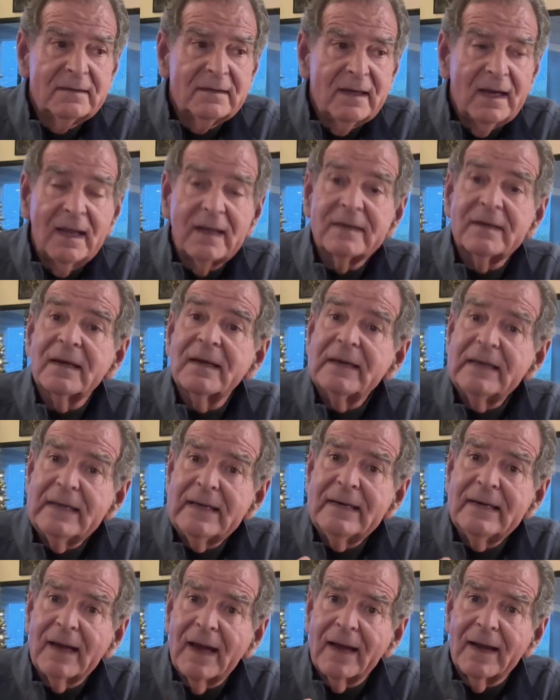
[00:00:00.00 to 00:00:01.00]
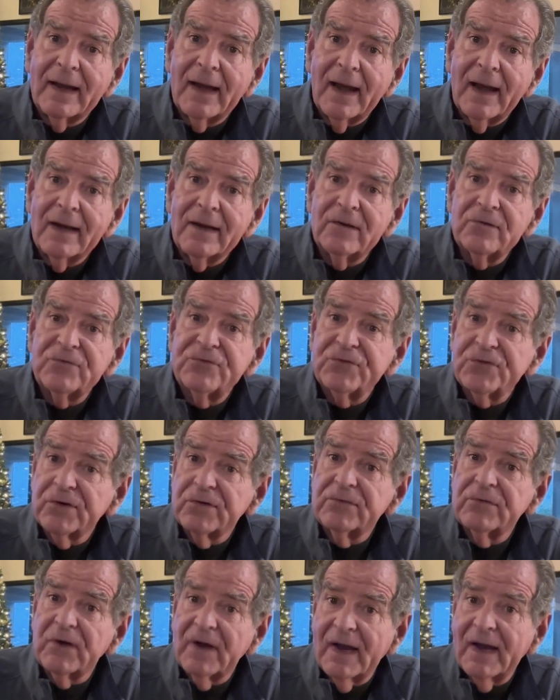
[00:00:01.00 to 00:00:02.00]
and the EAA,
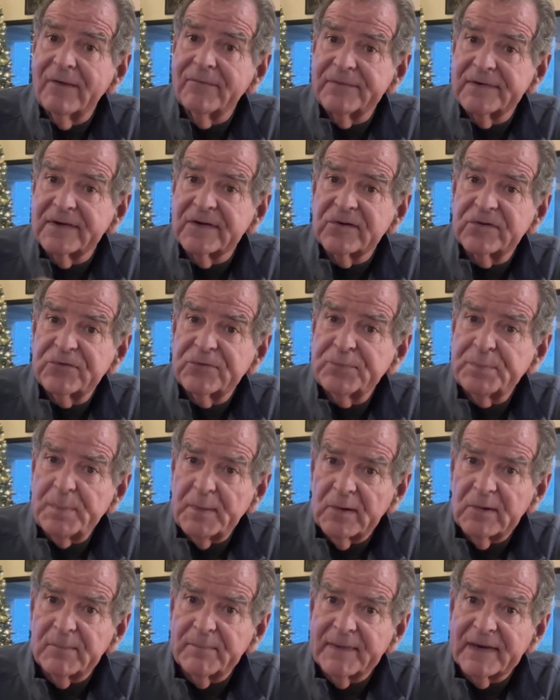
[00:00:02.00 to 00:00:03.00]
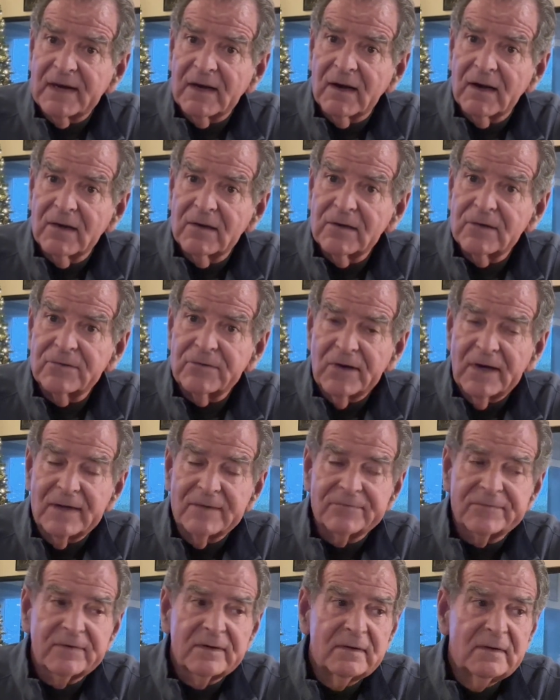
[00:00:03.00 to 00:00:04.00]
should you have an experimental
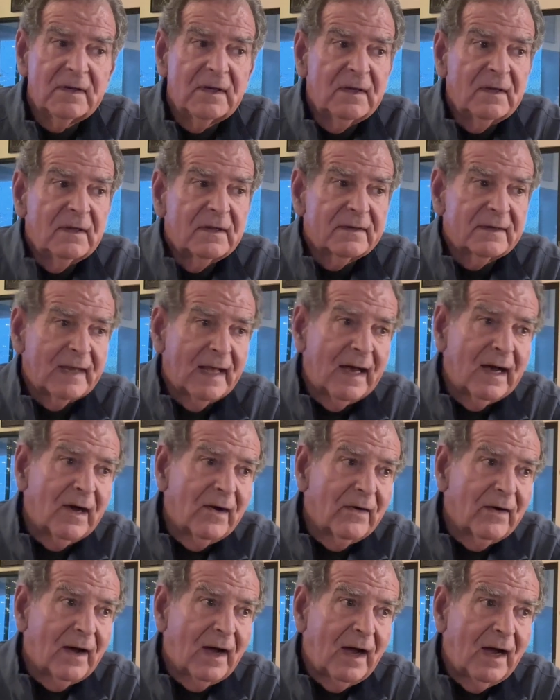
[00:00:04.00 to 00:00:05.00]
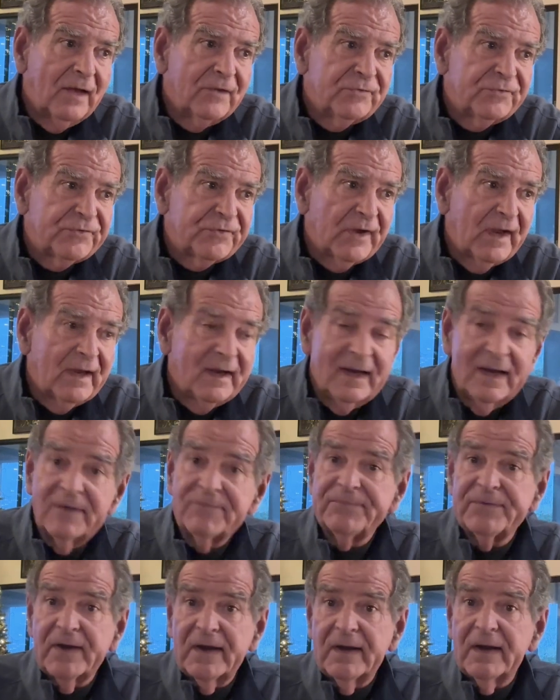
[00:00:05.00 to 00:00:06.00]
aircraft. Now, I say
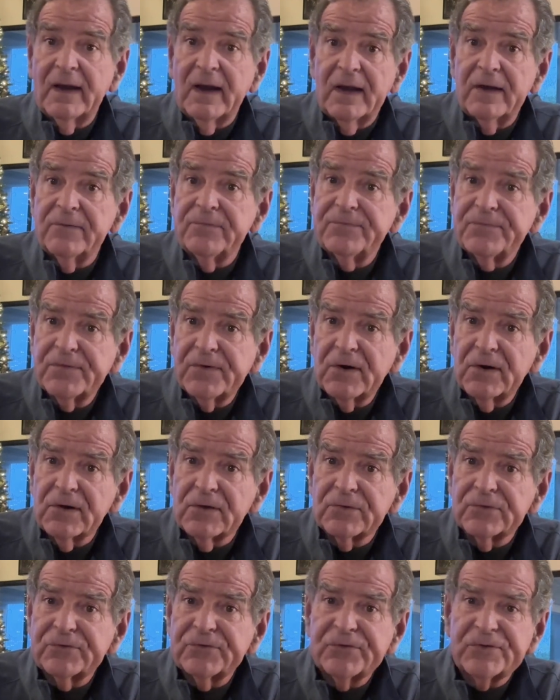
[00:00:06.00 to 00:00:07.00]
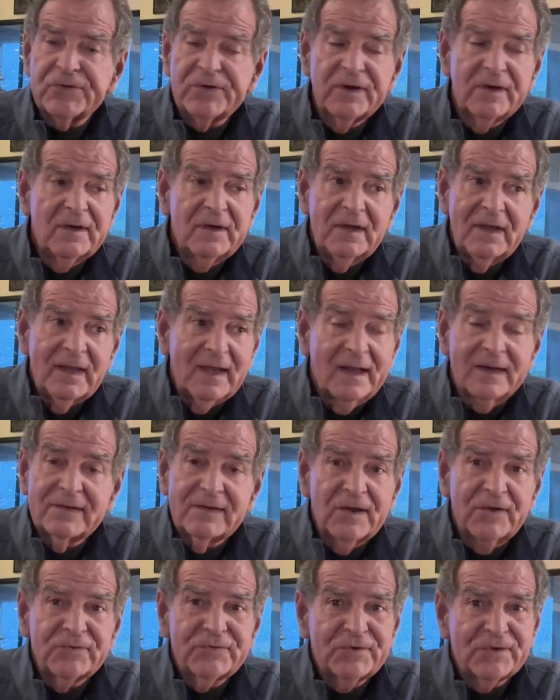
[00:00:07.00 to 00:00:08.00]
FAA first. That
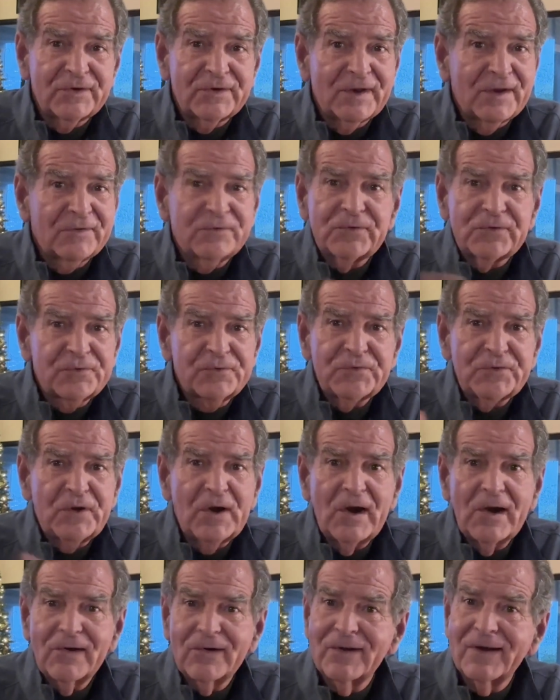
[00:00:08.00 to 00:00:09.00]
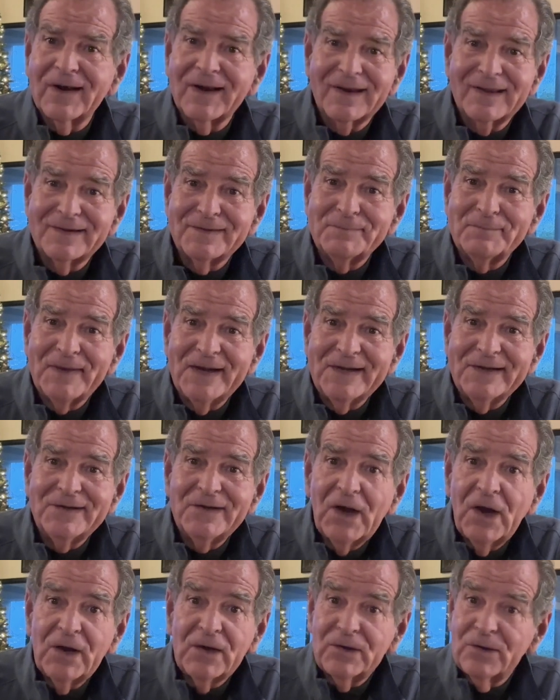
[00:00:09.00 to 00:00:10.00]
doesn't necessarily mean
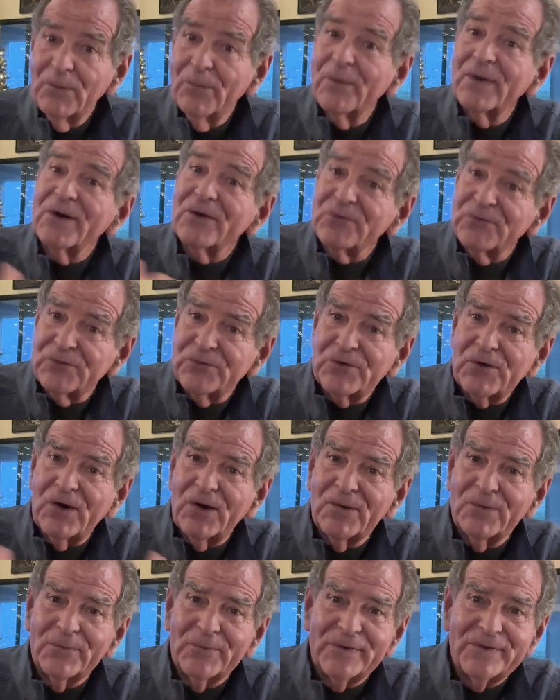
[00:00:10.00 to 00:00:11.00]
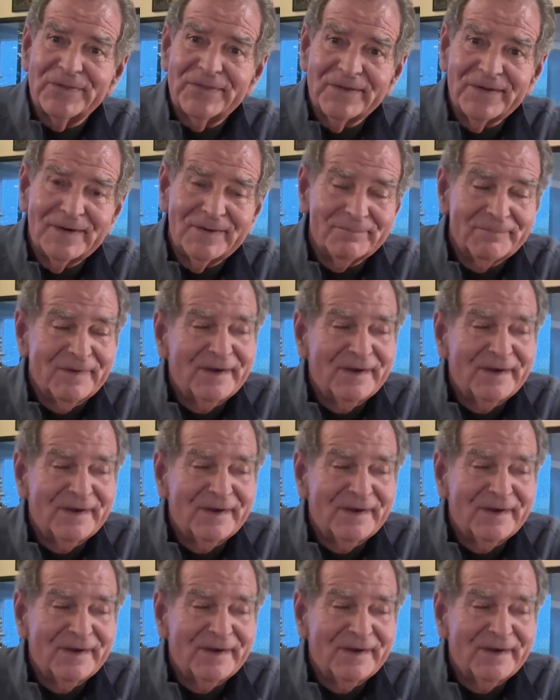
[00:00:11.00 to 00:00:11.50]
you want to start with them.